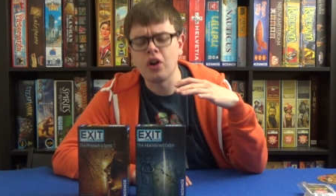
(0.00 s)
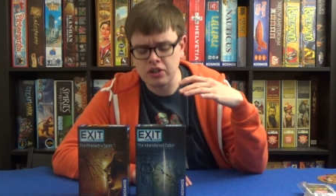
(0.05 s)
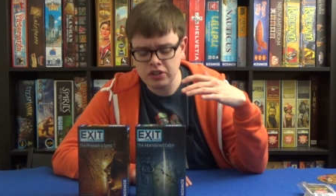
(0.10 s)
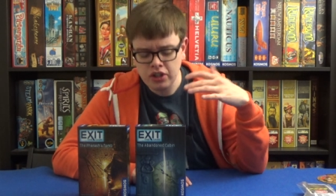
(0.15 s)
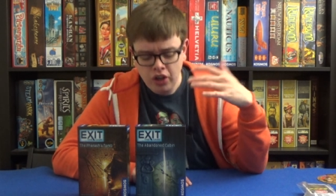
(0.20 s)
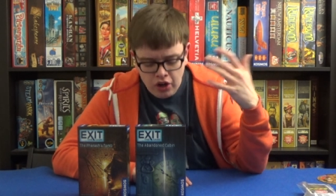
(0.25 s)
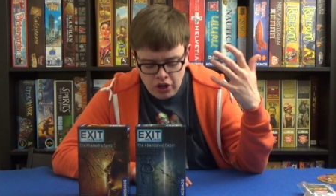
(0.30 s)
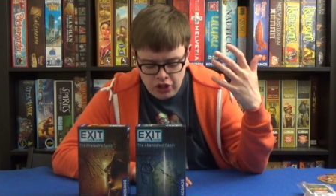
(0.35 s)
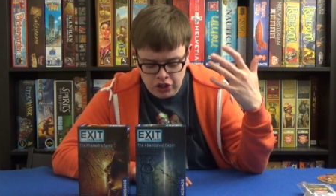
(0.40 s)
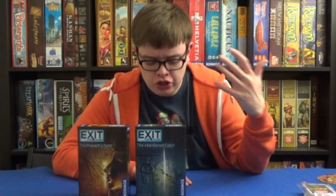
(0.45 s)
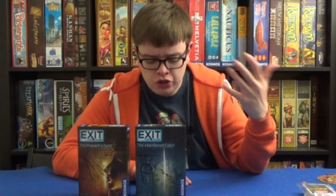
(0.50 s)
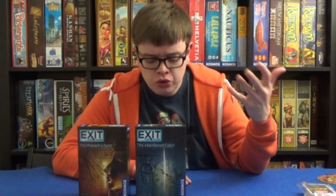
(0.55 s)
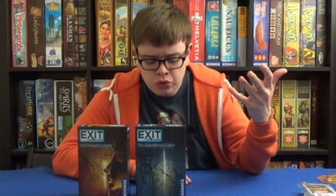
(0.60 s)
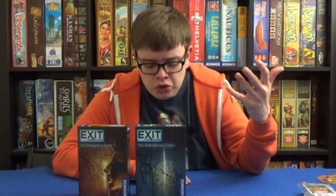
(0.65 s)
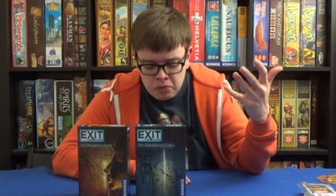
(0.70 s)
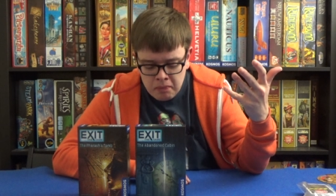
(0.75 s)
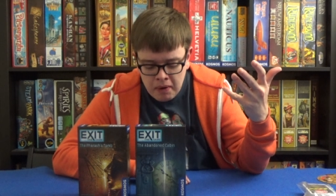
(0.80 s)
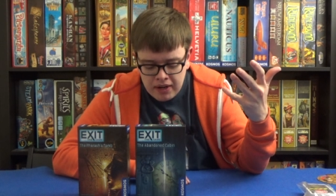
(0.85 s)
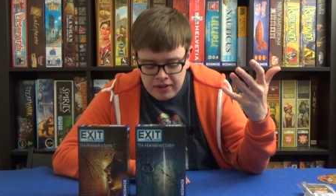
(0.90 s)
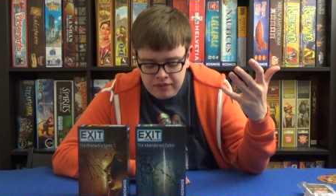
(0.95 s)
not a
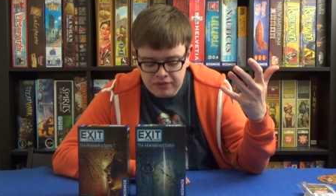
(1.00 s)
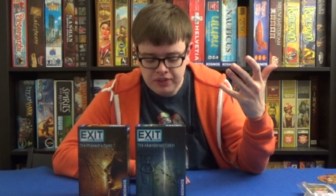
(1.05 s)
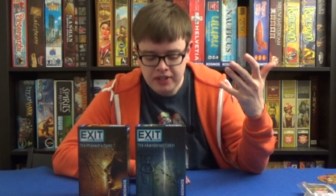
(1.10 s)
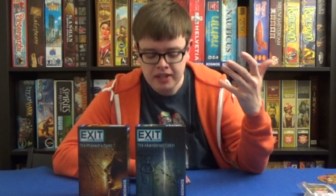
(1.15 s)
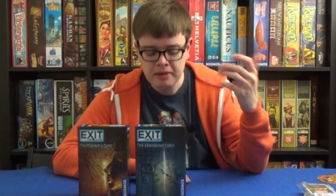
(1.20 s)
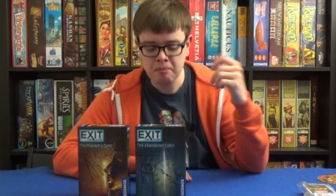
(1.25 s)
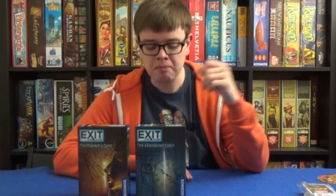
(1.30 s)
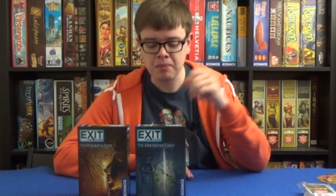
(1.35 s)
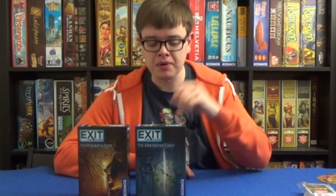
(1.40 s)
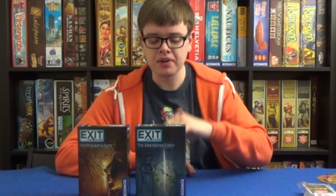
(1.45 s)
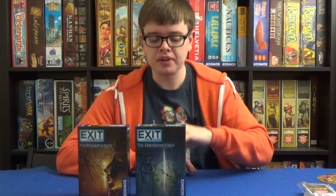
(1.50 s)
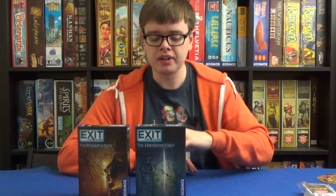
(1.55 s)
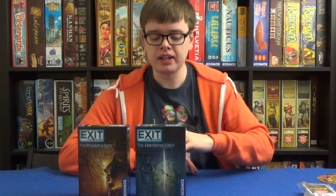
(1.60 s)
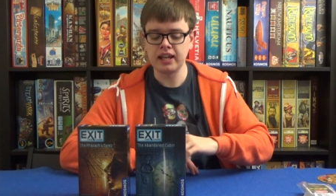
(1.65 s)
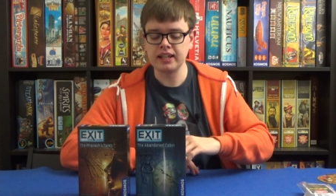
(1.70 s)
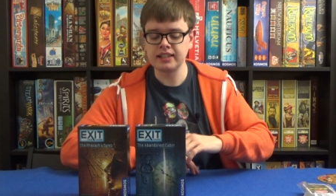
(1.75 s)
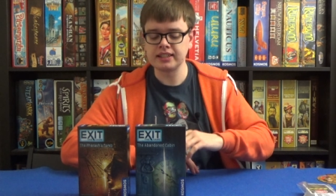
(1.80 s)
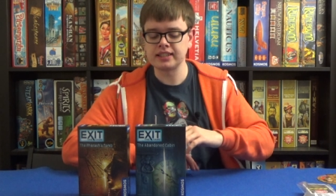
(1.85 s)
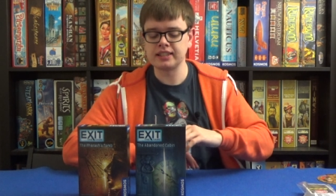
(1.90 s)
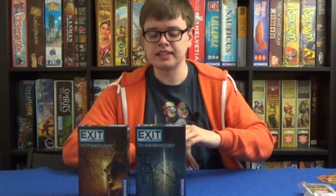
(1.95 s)
huge amount of theme, but
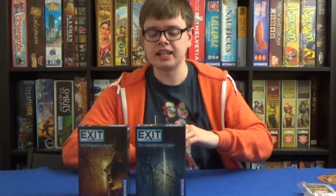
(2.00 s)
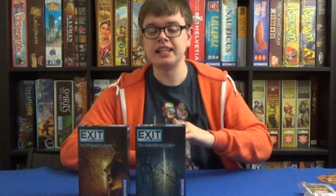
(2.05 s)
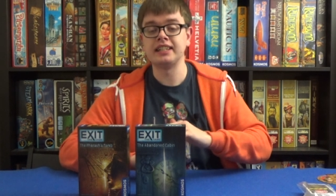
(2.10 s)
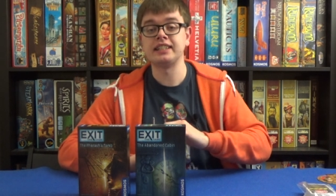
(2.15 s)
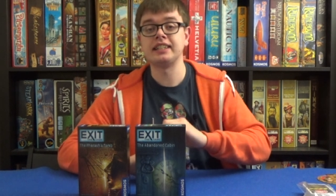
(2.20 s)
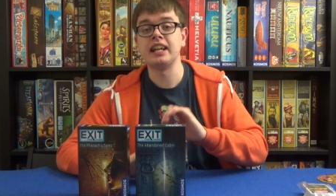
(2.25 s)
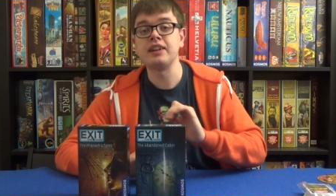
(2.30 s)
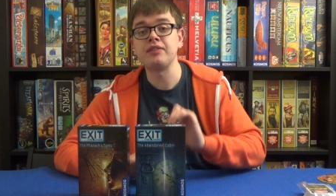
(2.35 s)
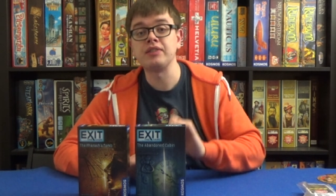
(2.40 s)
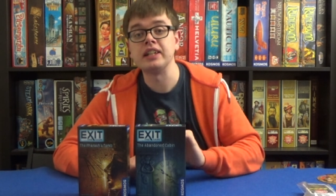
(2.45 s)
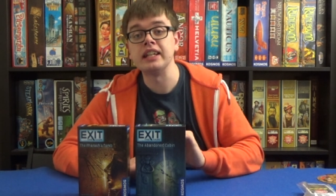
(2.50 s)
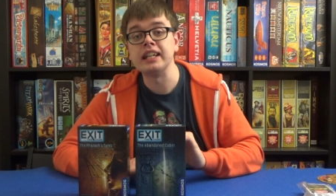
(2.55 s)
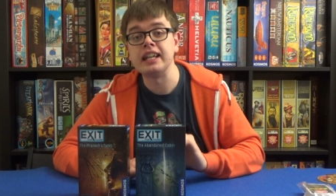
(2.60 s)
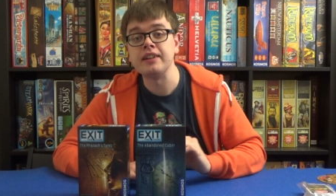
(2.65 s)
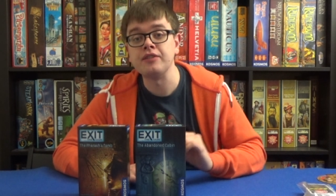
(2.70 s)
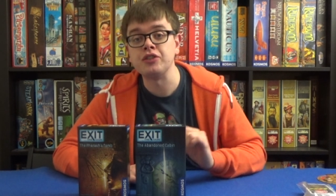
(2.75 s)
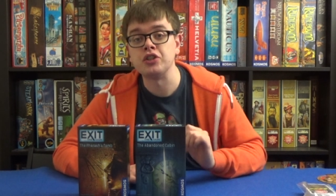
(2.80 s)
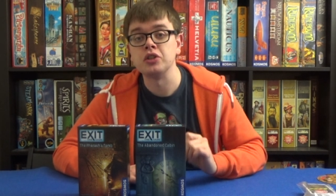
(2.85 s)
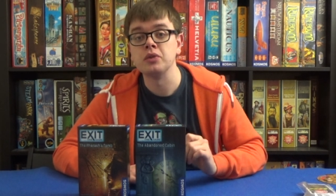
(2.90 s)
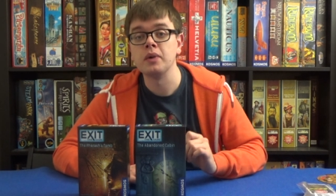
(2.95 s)
it's definitely
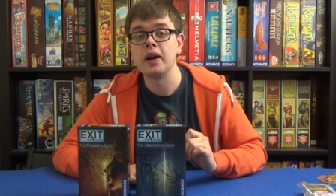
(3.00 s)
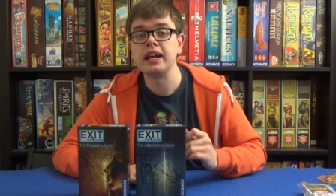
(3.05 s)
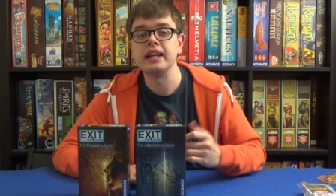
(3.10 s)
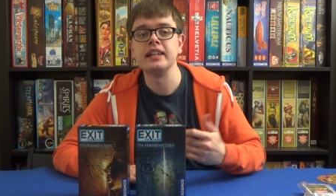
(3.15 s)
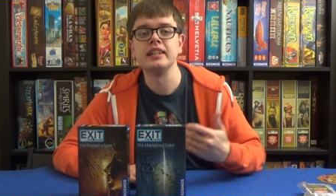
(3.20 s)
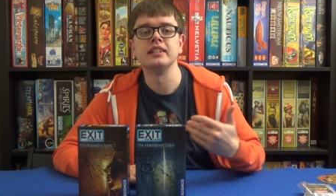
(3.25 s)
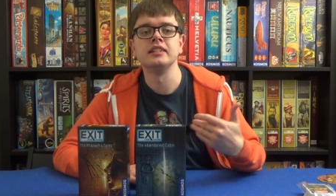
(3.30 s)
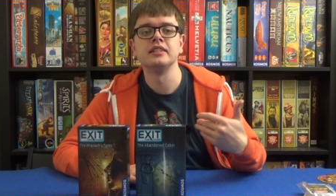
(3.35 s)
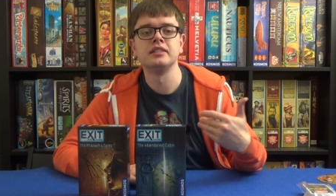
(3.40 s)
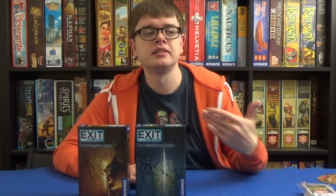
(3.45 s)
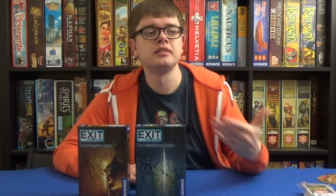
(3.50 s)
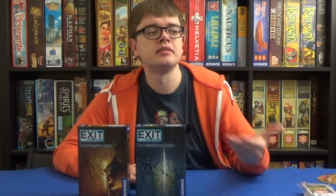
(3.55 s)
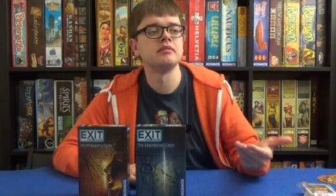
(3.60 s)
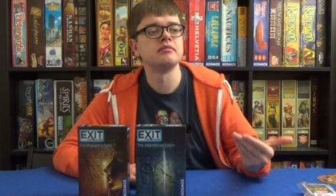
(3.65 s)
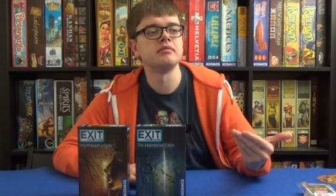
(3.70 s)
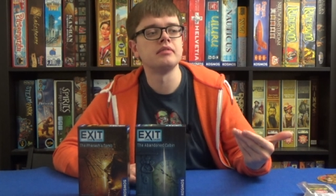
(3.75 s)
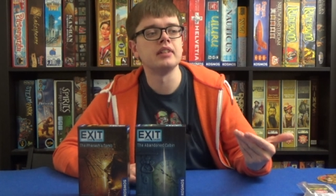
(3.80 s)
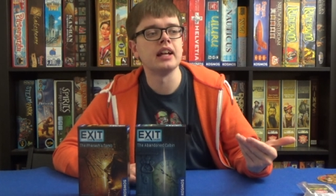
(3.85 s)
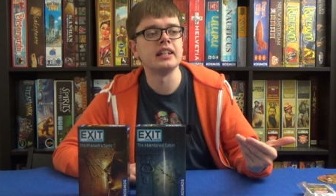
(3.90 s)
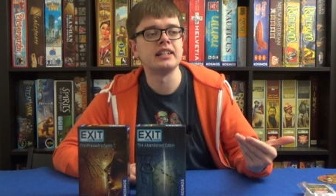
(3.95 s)
gives you a
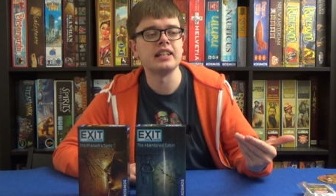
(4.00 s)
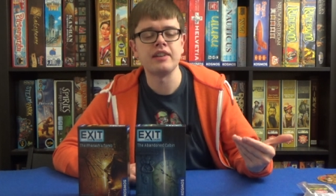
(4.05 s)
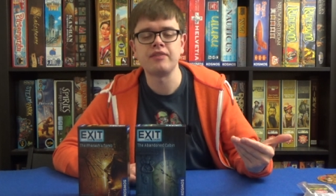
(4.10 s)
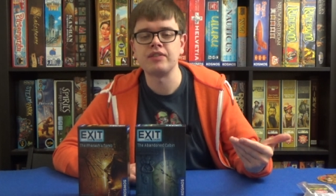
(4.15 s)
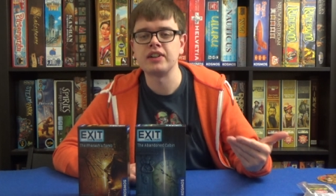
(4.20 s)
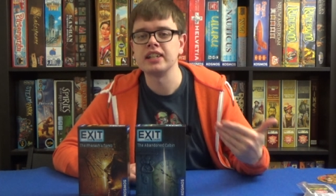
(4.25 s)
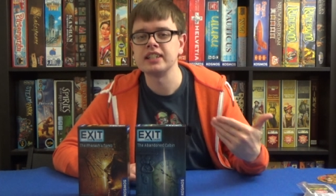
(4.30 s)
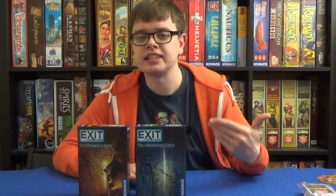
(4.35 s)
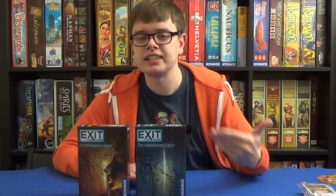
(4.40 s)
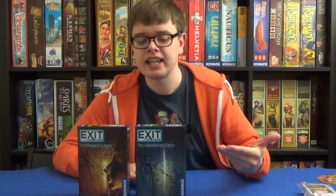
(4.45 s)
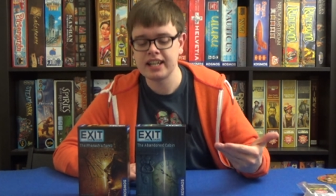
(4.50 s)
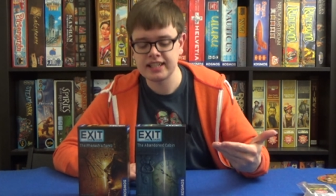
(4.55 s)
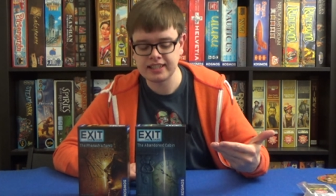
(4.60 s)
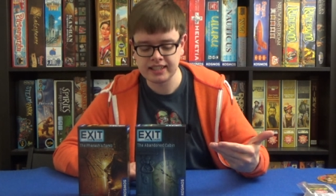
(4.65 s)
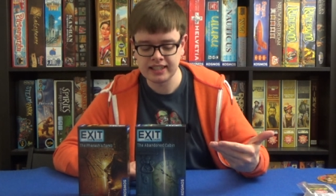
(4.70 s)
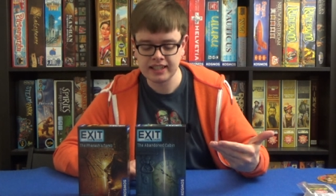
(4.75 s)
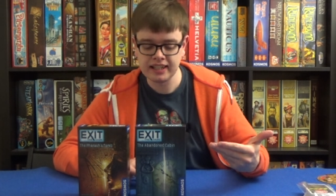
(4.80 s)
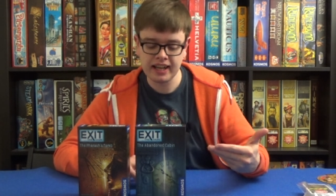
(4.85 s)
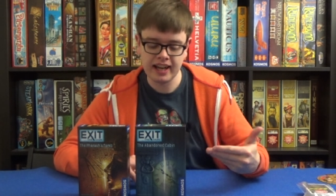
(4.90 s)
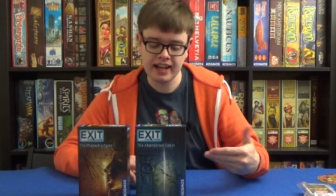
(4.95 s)
definite
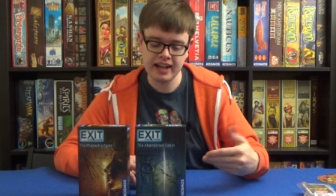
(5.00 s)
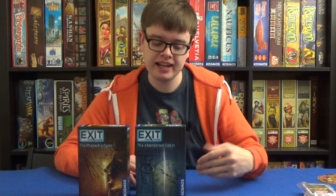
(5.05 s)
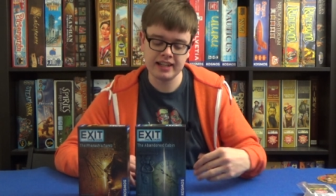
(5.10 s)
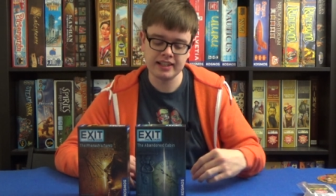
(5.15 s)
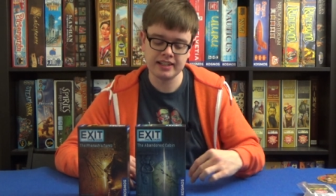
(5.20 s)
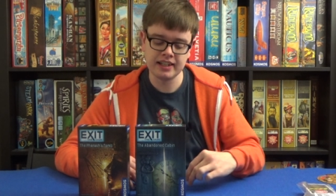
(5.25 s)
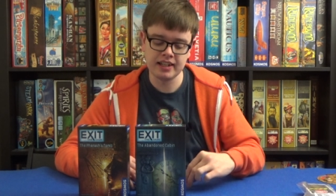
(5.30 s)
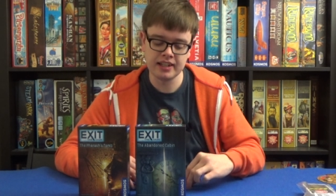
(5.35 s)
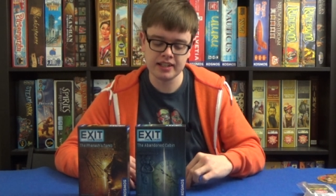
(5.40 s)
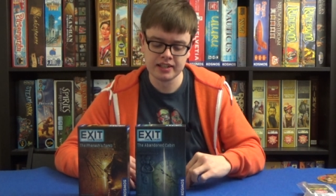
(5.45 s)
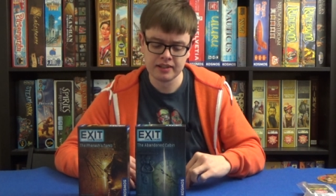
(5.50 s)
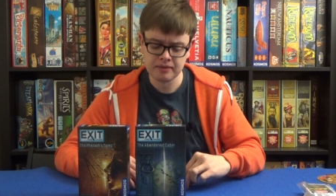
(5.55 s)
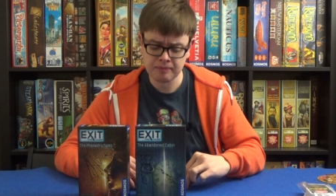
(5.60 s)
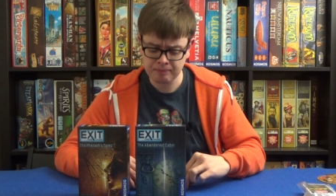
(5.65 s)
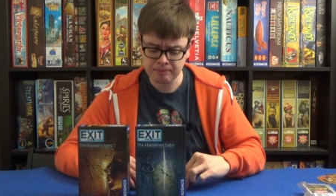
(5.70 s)
setting and,